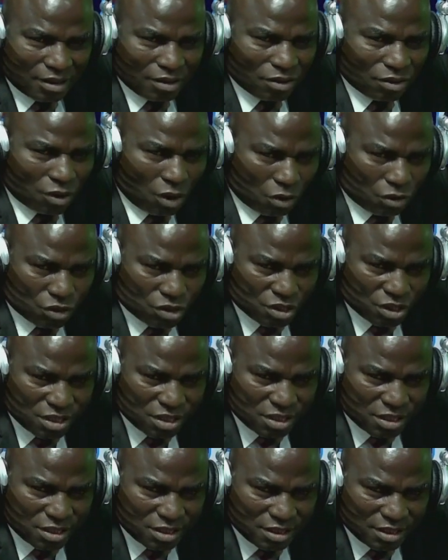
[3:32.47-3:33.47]

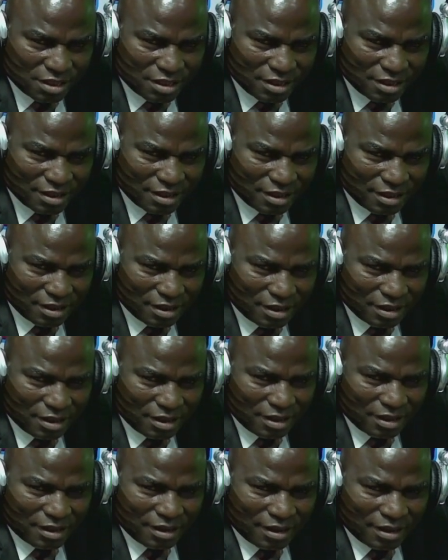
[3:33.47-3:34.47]
Cockroaches. Oh, right.
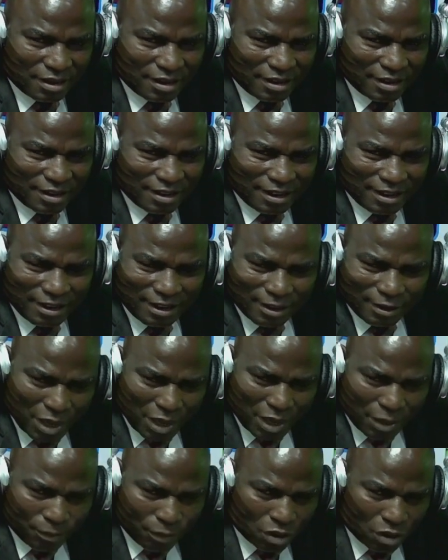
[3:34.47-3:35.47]

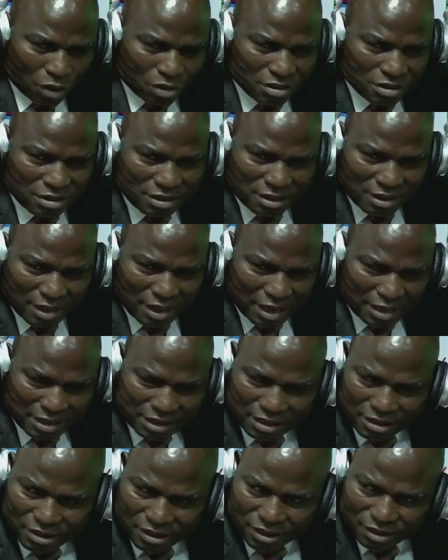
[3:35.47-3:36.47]
Bed bugs,
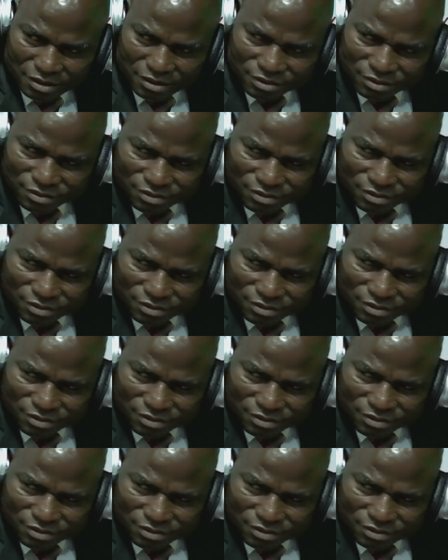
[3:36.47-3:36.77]
etc. All right.